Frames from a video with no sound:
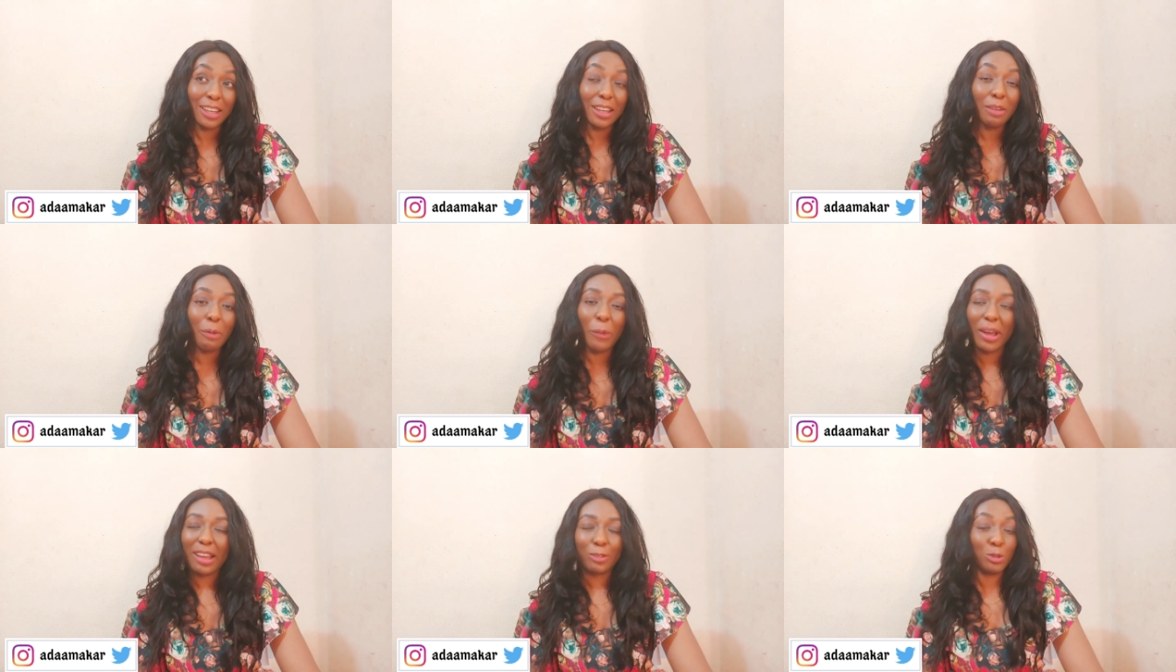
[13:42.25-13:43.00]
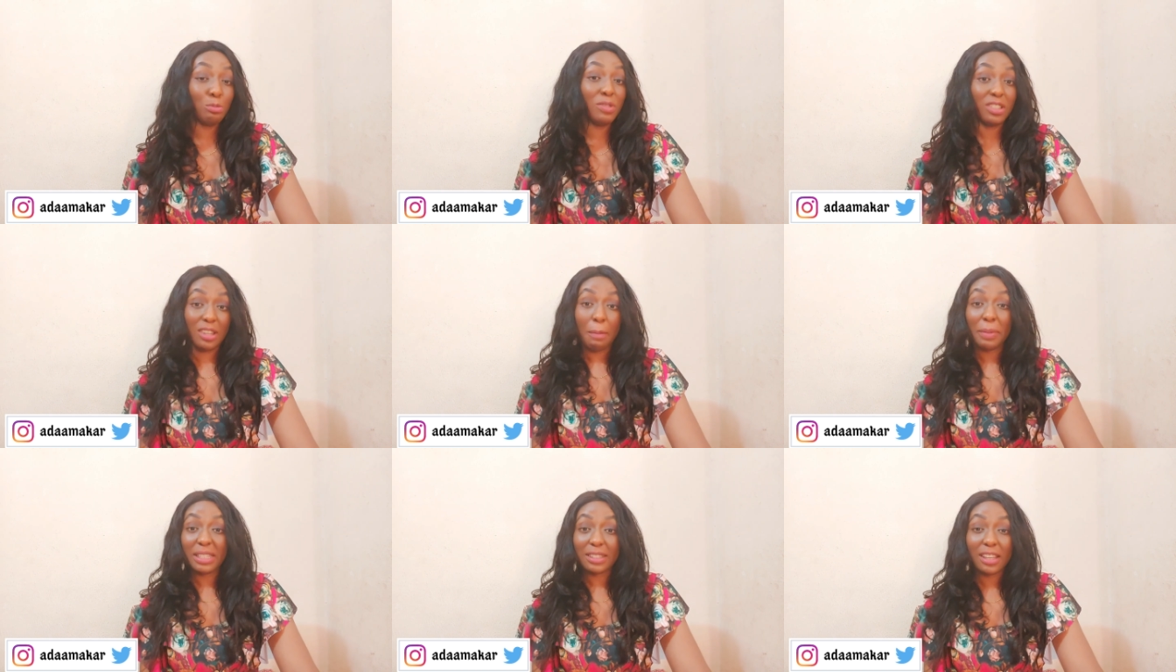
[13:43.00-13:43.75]
well, to me,
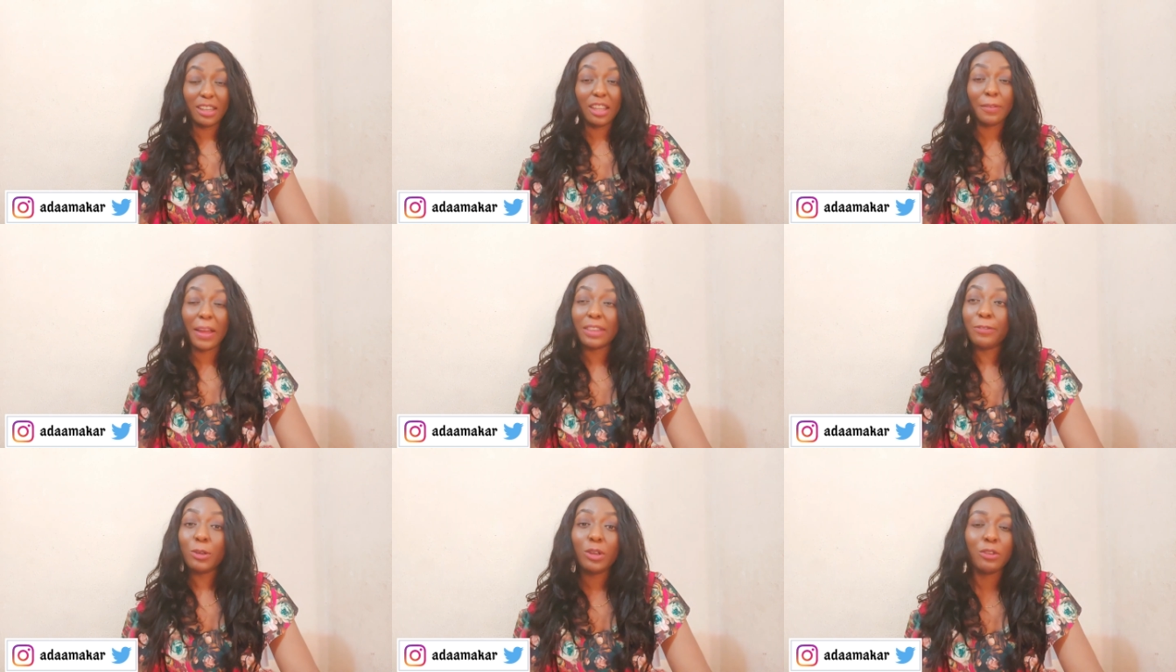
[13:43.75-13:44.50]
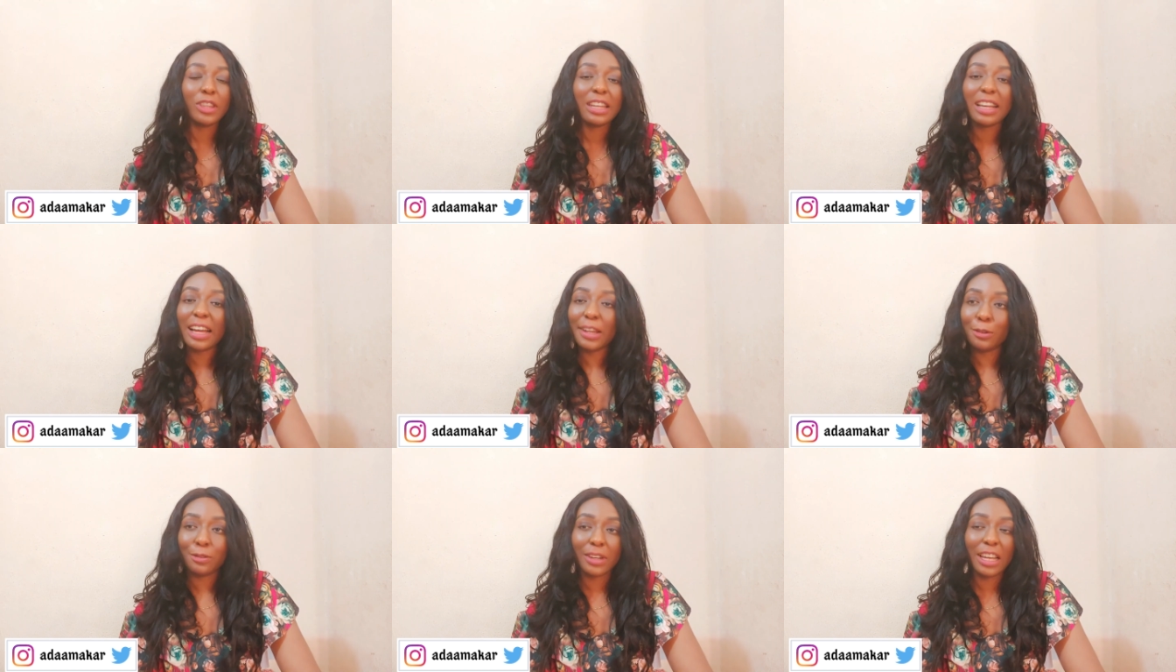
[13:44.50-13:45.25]
personally, I feel if you tell that
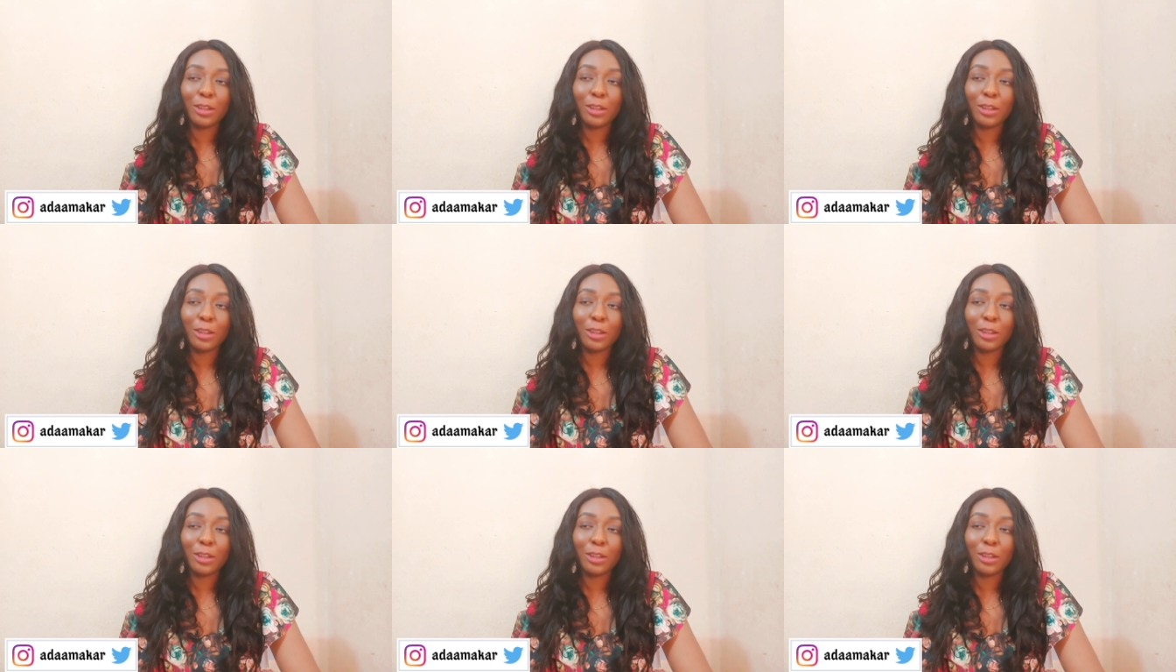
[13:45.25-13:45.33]
kind of lie,